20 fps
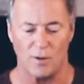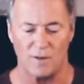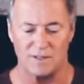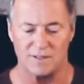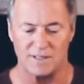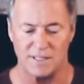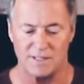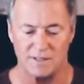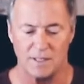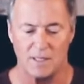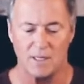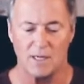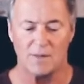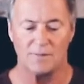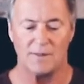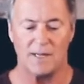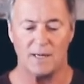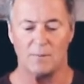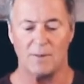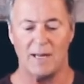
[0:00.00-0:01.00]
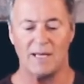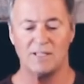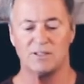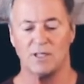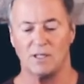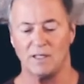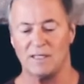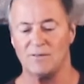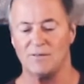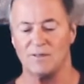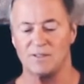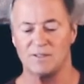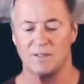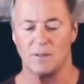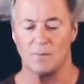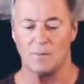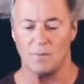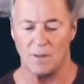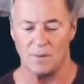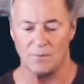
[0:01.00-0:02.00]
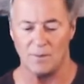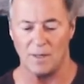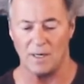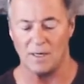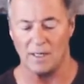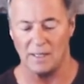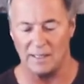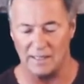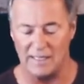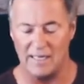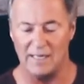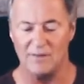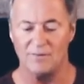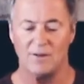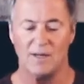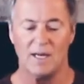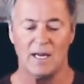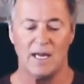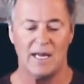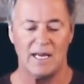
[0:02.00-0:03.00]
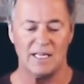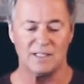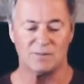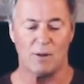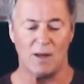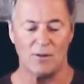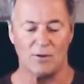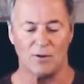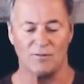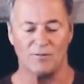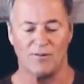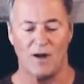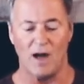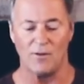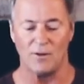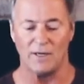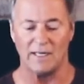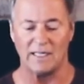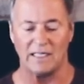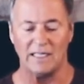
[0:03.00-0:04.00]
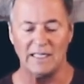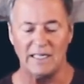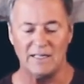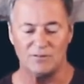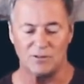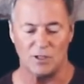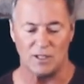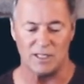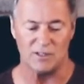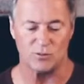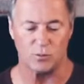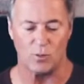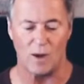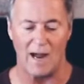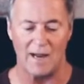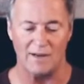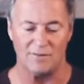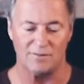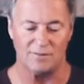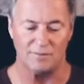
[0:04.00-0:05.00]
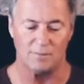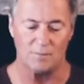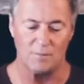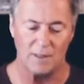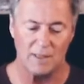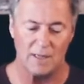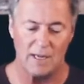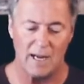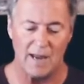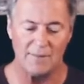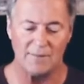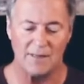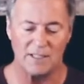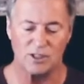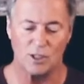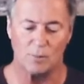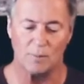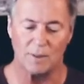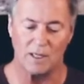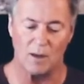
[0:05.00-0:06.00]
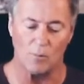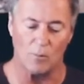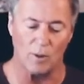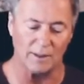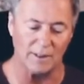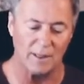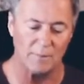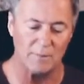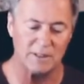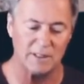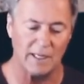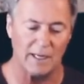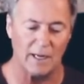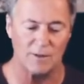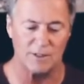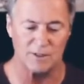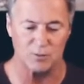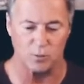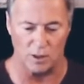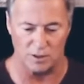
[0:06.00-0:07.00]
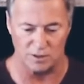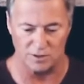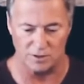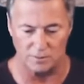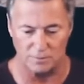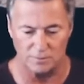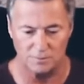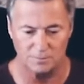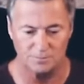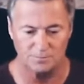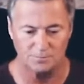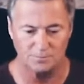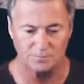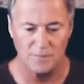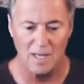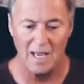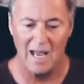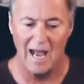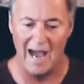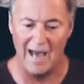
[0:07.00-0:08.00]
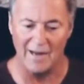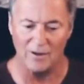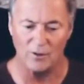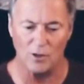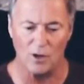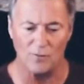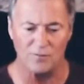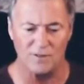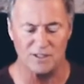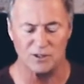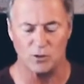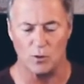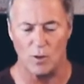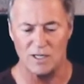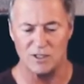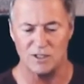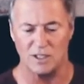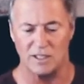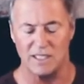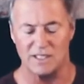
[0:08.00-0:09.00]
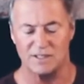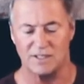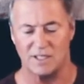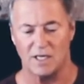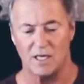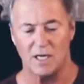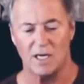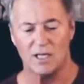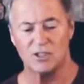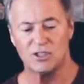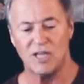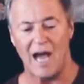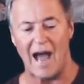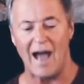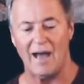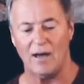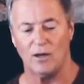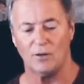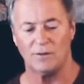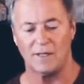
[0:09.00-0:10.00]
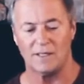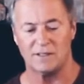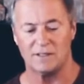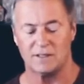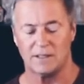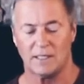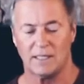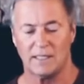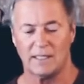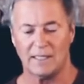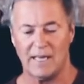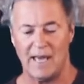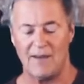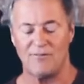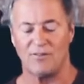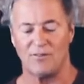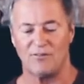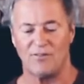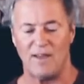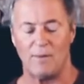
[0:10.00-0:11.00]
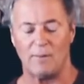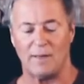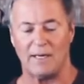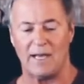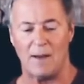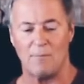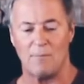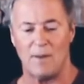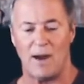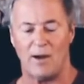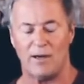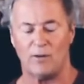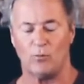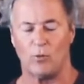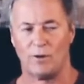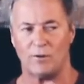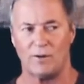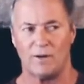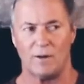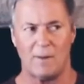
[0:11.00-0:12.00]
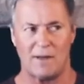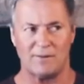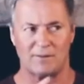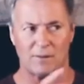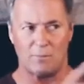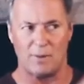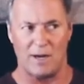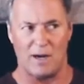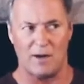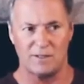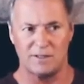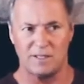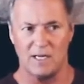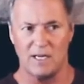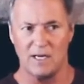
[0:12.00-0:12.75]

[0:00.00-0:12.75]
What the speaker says: that says that a man shall leave his mother and father and cleave to his wife, and they shall become one. Let me tell you how this works. I don't know if this question is a child that's left the family and got married, wondering about the parents